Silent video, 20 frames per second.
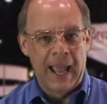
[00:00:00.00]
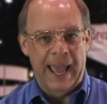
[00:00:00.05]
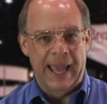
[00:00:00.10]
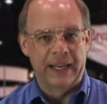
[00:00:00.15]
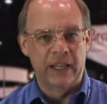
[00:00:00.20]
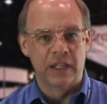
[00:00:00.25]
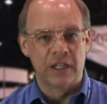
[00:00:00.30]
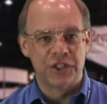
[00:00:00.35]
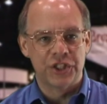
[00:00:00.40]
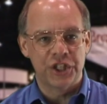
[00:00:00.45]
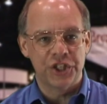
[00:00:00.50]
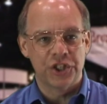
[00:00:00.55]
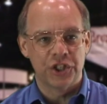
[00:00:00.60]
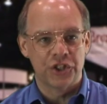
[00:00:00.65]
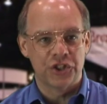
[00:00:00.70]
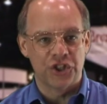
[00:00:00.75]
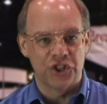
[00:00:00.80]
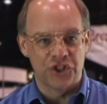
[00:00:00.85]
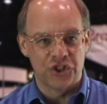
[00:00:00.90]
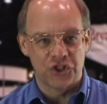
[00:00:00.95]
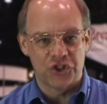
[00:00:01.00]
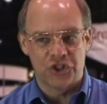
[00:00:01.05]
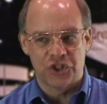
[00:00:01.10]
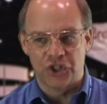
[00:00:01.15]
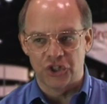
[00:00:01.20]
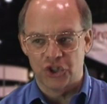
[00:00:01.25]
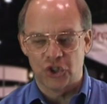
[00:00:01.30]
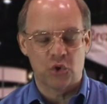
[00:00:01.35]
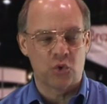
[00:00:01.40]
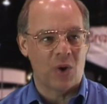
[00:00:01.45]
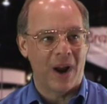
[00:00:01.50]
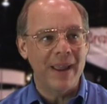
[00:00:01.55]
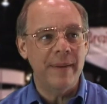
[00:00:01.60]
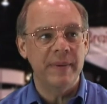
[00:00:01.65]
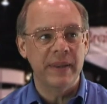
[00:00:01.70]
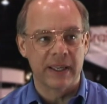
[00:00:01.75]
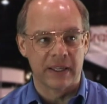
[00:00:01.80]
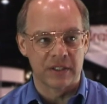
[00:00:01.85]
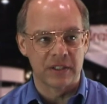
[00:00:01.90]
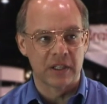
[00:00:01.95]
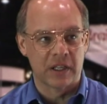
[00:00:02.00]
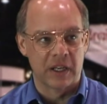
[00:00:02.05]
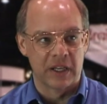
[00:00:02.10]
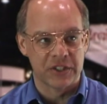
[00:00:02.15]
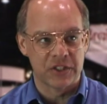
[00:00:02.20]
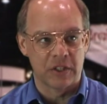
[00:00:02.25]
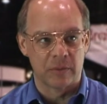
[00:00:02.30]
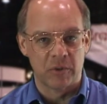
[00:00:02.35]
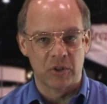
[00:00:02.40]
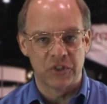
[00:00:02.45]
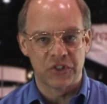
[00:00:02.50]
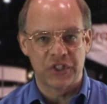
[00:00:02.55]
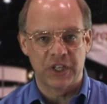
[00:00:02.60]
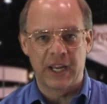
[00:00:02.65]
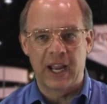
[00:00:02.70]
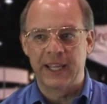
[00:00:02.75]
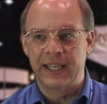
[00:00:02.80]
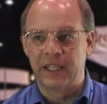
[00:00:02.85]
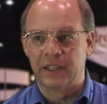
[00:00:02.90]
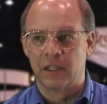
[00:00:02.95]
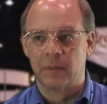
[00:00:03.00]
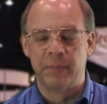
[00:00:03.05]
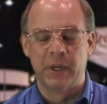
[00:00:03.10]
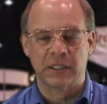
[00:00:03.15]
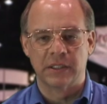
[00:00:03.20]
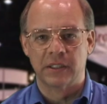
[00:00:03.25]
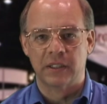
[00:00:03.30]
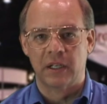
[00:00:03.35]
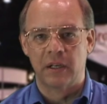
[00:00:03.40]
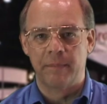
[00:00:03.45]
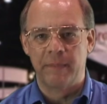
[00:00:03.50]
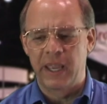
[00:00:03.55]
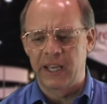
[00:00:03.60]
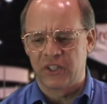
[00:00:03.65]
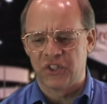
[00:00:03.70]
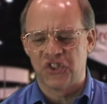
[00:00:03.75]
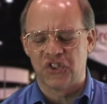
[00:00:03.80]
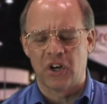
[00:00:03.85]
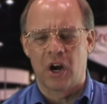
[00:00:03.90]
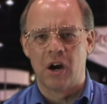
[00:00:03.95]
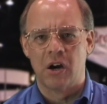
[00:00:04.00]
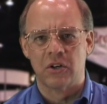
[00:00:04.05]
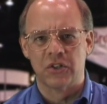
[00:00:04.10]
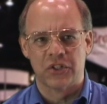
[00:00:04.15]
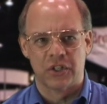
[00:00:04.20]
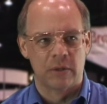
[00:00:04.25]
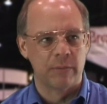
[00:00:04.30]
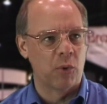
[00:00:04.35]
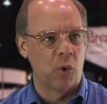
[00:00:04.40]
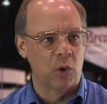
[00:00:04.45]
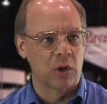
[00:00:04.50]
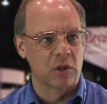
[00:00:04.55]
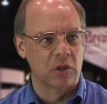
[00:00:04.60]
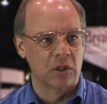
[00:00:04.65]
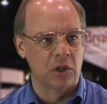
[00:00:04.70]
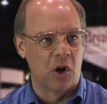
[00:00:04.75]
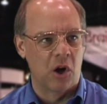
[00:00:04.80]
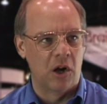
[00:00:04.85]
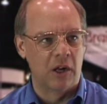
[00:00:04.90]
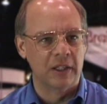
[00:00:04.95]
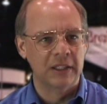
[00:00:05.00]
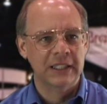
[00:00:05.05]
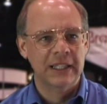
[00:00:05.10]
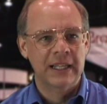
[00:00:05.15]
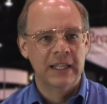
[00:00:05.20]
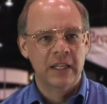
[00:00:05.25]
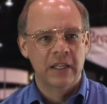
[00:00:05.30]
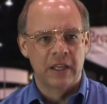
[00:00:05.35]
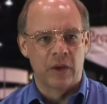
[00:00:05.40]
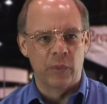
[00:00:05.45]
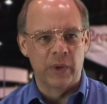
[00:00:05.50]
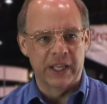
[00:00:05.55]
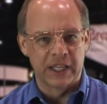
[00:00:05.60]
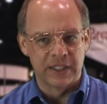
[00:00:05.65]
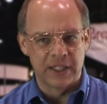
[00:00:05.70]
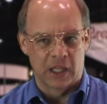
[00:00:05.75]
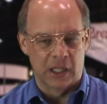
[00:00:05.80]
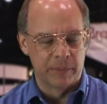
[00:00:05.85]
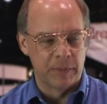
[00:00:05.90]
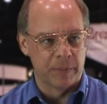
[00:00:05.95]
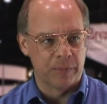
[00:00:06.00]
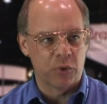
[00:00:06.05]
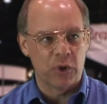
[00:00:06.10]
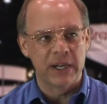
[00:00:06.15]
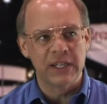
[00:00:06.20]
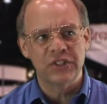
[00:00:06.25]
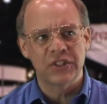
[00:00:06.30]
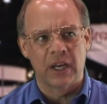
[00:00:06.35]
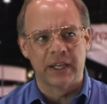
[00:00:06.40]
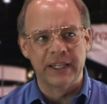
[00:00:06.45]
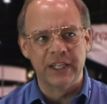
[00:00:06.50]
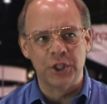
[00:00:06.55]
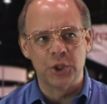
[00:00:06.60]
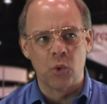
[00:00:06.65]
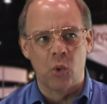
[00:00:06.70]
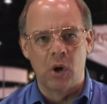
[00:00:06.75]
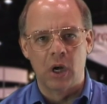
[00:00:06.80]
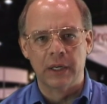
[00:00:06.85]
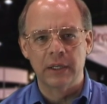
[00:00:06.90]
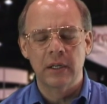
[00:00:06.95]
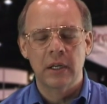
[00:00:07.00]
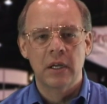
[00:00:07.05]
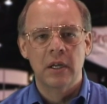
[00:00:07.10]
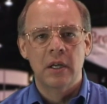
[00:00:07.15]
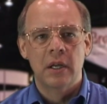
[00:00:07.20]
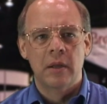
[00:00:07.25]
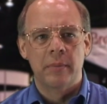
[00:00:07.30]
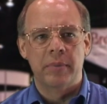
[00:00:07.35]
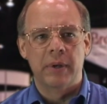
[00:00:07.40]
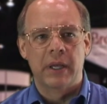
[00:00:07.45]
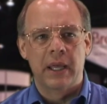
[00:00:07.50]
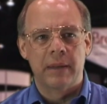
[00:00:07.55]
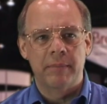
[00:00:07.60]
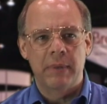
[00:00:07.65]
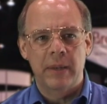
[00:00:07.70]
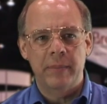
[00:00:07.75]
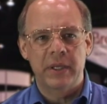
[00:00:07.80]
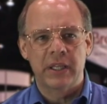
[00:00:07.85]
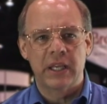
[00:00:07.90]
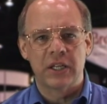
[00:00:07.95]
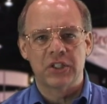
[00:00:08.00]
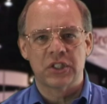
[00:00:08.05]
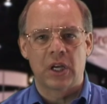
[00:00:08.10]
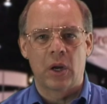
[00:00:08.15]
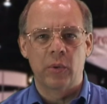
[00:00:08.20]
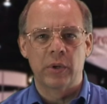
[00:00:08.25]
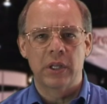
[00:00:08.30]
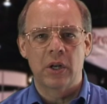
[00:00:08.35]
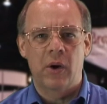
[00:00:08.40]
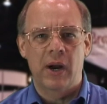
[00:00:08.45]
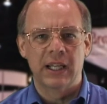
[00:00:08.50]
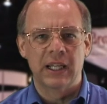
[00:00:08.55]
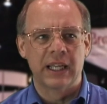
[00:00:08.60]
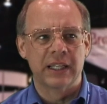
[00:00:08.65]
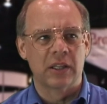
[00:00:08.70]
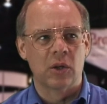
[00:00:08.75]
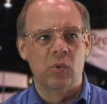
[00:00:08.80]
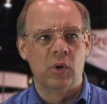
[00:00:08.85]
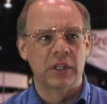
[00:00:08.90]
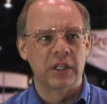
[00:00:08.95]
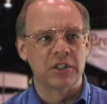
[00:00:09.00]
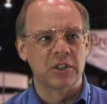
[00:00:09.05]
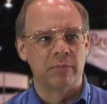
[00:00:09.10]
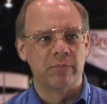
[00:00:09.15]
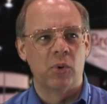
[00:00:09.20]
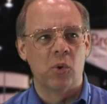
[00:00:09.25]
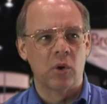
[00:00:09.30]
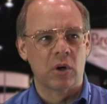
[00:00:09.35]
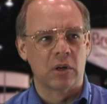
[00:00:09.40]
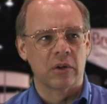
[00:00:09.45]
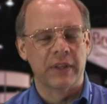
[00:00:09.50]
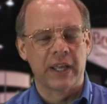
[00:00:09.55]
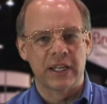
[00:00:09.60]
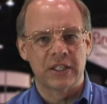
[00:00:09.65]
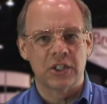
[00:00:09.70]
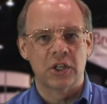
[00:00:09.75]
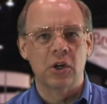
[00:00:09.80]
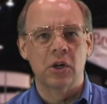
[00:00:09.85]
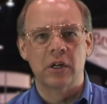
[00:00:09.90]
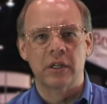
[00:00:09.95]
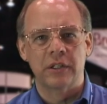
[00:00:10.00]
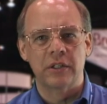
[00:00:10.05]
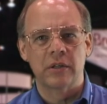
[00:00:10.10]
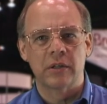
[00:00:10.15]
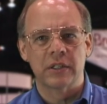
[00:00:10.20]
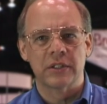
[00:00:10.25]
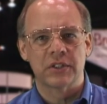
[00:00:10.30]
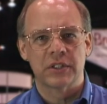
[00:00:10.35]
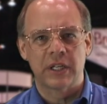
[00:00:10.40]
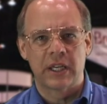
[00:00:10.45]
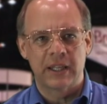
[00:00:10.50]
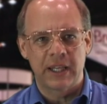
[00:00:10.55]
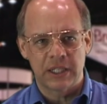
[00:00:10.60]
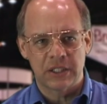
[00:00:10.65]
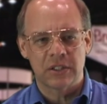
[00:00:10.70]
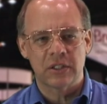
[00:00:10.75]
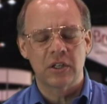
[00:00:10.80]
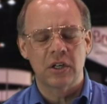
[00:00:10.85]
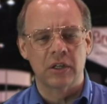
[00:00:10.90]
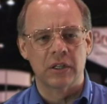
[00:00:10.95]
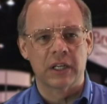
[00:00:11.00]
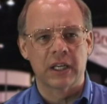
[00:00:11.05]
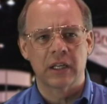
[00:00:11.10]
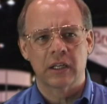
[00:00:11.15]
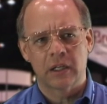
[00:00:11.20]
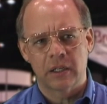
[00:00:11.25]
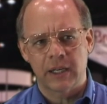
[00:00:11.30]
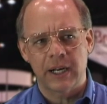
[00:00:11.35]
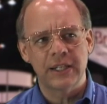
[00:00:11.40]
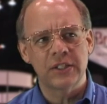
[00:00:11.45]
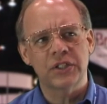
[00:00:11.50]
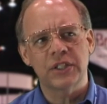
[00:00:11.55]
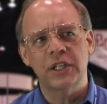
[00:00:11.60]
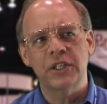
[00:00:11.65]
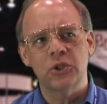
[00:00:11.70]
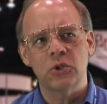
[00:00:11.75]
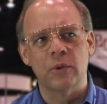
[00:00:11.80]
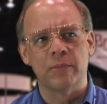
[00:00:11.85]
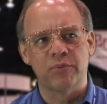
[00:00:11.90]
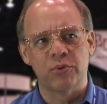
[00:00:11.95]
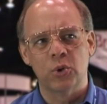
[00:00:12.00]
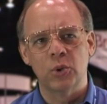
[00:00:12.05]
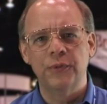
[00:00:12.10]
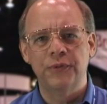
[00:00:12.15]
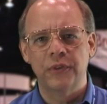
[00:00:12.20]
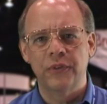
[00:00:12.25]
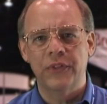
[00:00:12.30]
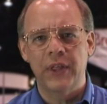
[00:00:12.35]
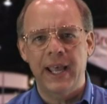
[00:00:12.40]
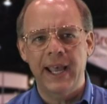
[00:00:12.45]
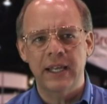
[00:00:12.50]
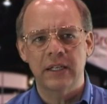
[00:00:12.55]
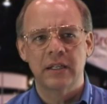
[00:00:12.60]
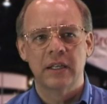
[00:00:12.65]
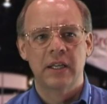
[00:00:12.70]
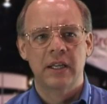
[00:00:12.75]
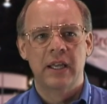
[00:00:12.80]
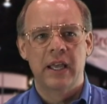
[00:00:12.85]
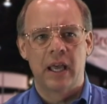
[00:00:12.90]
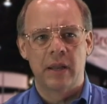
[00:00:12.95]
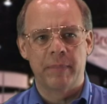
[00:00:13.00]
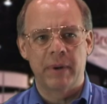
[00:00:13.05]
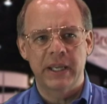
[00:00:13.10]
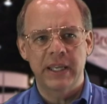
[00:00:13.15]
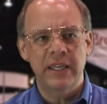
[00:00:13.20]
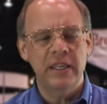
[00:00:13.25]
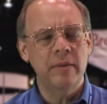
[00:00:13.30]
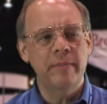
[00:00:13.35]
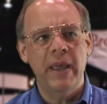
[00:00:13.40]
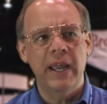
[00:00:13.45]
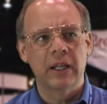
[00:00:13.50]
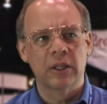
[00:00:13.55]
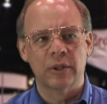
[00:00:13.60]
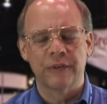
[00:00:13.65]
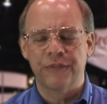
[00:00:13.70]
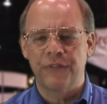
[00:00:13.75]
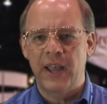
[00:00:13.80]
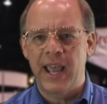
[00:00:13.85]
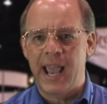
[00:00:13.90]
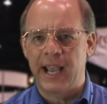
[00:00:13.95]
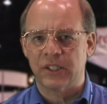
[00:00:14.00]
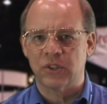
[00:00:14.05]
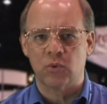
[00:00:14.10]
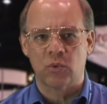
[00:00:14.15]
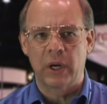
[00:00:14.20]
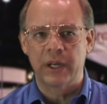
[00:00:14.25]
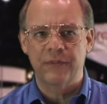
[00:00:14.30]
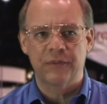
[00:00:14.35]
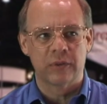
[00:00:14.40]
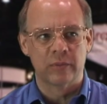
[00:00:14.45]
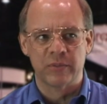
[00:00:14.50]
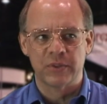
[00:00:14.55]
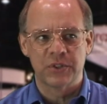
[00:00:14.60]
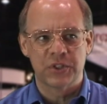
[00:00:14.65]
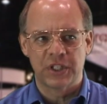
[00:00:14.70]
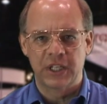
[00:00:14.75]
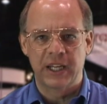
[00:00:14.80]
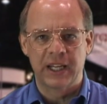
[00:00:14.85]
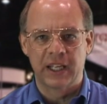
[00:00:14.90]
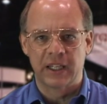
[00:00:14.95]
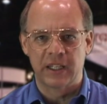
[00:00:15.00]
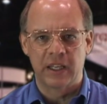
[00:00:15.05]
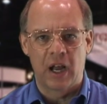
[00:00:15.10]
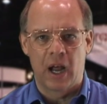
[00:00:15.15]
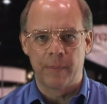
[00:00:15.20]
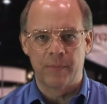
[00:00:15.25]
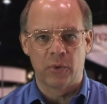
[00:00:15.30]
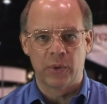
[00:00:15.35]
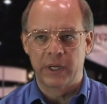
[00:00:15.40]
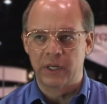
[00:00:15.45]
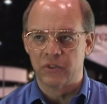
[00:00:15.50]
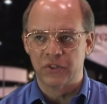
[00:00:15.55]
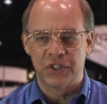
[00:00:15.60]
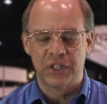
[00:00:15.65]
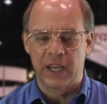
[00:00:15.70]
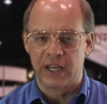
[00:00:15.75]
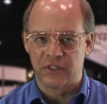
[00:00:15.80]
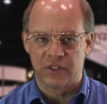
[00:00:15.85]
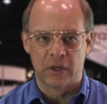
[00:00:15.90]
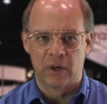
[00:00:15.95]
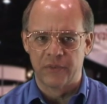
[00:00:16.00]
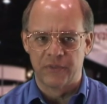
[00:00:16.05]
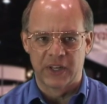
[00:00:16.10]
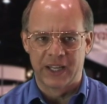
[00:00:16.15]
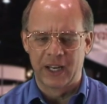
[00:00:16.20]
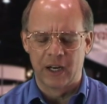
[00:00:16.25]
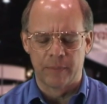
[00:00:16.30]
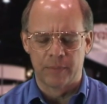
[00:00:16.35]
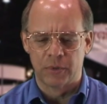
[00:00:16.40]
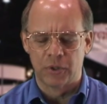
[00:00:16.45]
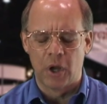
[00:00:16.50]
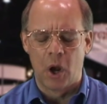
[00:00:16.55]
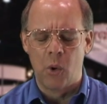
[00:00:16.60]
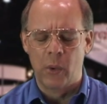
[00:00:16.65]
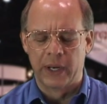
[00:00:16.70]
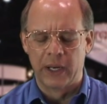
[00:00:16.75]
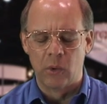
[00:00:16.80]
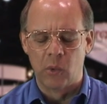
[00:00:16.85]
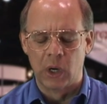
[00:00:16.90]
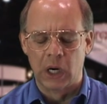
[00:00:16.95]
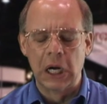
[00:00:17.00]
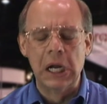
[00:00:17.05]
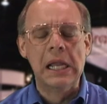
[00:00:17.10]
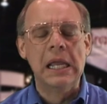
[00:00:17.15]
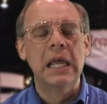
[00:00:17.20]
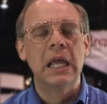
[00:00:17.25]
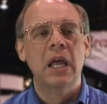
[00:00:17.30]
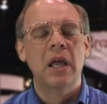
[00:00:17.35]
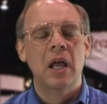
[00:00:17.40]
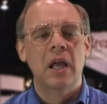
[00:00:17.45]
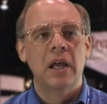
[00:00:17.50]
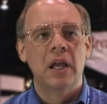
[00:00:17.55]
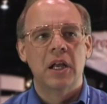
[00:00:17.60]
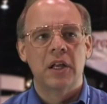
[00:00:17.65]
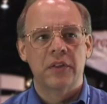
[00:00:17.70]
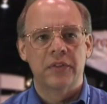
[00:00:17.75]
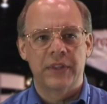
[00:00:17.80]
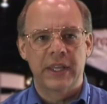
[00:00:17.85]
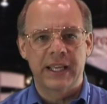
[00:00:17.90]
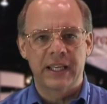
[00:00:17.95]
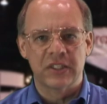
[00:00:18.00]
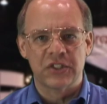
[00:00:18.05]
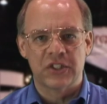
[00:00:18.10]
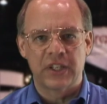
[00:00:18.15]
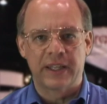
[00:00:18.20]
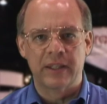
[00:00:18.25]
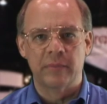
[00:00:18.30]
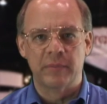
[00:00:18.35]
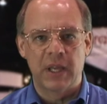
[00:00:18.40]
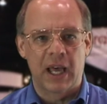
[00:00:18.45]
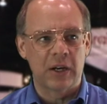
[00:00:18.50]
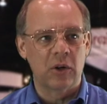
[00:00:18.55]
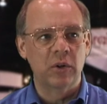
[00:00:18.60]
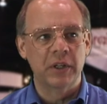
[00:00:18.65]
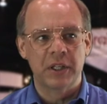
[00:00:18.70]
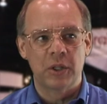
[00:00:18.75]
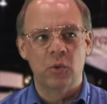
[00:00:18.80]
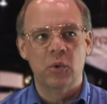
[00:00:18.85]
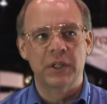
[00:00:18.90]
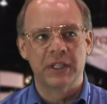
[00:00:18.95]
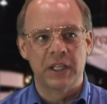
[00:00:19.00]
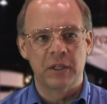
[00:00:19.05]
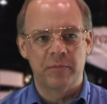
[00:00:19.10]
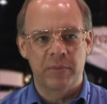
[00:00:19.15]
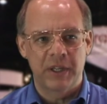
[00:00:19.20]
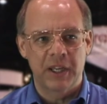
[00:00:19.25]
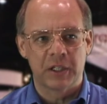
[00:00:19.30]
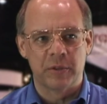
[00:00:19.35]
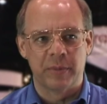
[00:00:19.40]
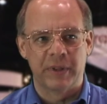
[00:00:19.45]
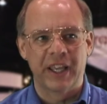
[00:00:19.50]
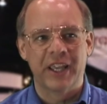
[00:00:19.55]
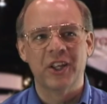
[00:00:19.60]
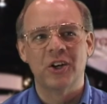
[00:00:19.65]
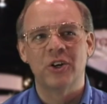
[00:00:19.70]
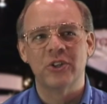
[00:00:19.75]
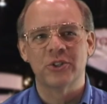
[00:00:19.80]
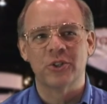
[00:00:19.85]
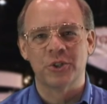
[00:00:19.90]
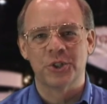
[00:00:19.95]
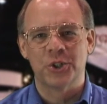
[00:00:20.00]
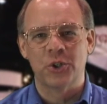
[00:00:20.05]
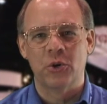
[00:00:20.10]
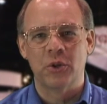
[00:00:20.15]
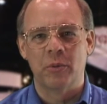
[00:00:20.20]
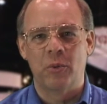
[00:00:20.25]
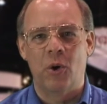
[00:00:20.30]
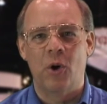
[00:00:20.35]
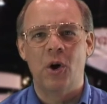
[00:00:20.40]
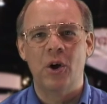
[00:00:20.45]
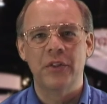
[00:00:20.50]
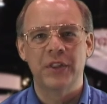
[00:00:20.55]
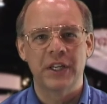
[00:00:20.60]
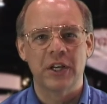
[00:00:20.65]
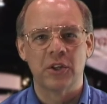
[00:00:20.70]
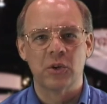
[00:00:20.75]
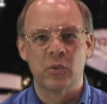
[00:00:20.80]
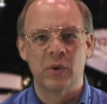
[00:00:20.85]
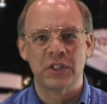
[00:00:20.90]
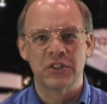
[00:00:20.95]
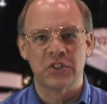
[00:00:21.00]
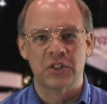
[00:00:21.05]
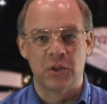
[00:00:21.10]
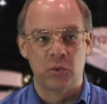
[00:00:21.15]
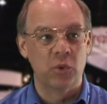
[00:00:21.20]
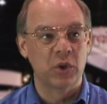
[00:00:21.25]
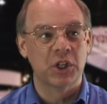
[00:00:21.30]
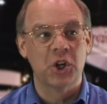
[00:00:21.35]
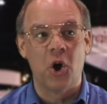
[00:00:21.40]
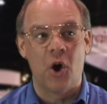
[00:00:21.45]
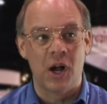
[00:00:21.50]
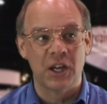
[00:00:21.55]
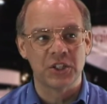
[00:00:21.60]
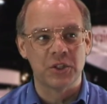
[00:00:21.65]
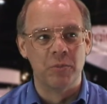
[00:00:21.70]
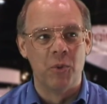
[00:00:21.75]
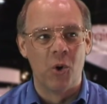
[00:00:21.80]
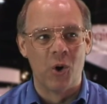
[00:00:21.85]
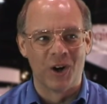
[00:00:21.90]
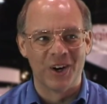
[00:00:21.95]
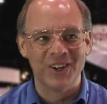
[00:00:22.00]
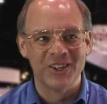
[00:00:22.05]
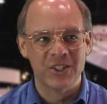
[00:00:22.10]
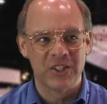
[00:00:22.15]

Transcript: And in addition to just describing it to customers, say I hit the button and it makes stars and a border and all, and we can tell them the price on each one, but maybe they say, well, I like the one that's a border, that's good. And you can say, that's good. Could I send you a proof of that? And by email or fax, right from sitting at the operator's desk, they don't have to get up and go anywhere. They can send them not only the one they picked, but they can also show them all the other ones that would cost more.